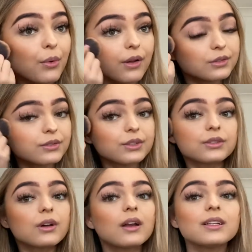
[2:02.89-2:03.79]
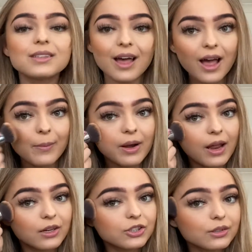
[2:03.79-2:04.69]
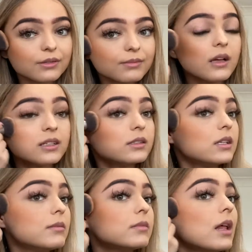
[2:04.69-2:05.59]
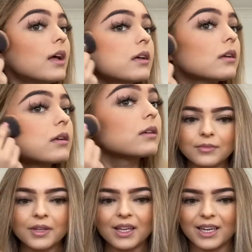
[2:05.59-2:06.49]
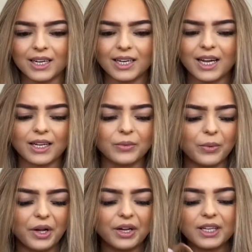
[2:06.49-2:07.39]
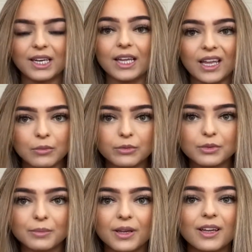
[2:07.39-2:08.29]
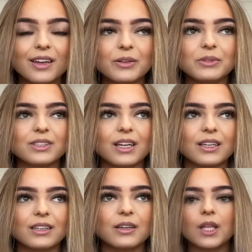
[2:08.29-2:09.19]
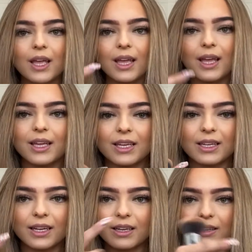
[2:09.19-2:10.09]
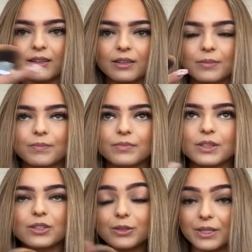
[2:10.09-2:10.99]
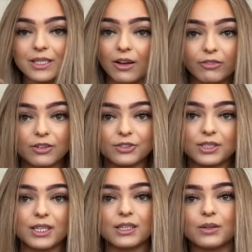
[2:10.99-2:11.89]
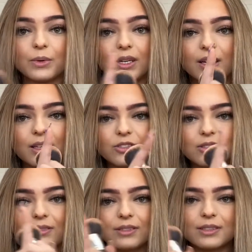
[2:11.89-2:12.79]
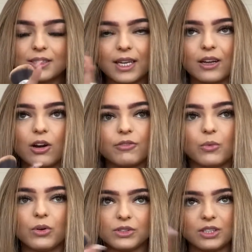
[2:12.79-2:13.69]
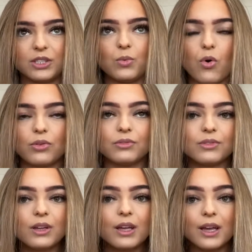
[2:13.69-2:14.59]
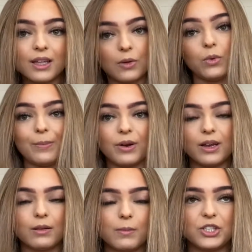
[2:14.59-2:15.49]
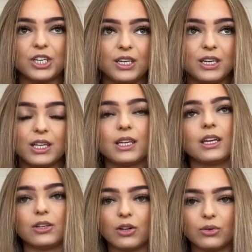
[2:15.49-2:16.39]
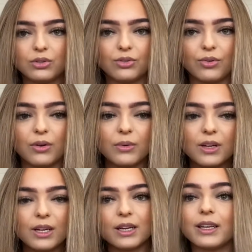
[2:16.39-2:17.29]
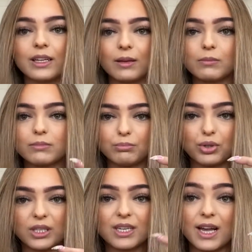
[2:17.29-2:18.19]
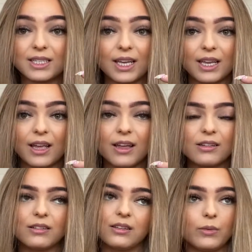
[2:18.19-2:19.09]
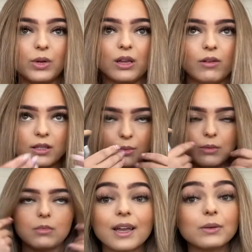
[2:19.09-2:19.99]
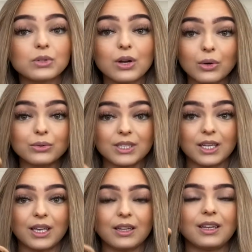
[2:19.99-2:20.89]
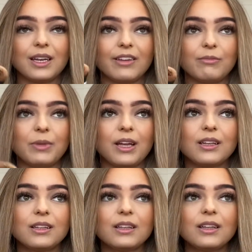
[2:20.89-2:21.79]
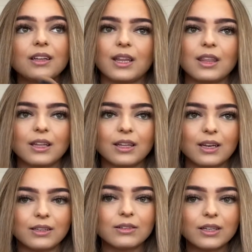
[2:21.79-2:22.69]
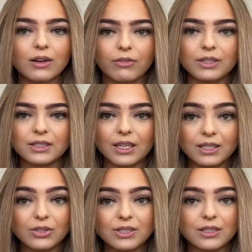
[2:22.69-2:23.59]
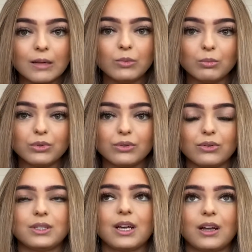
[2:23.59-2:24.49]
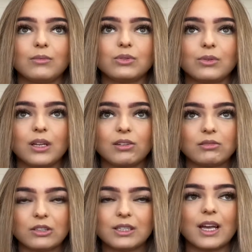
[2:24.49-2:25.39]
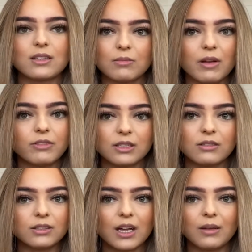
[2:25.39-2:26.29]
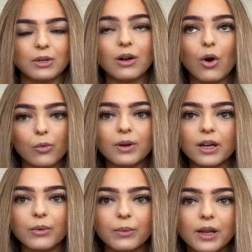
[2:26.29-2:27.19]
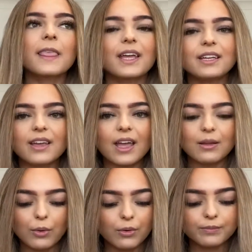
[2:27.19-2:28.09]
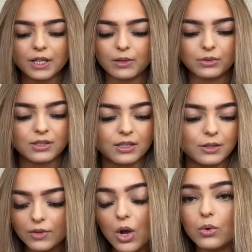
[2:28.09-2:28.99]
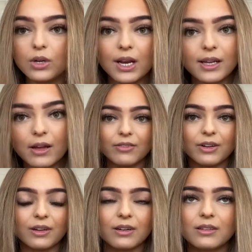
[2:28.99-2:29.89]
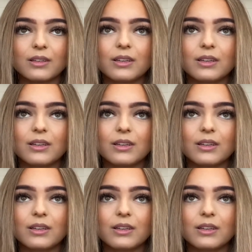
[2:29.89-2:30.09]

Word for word: ones have just gone into hibernation it seems like i had a guy at work and he came up to me and he was like he had like a do-it-yourself lottery ticket where you like just tick off the ones that you want and then we put it in the machine and it like it goes through and like it prints our ticket and then we give it to him and it was an old ticket that he gave me thing that he, he obviously uses them numbers all the time, so he like just gets them every single time, you know, hoping he'll win. And he came up and he was like, oh, can I have a,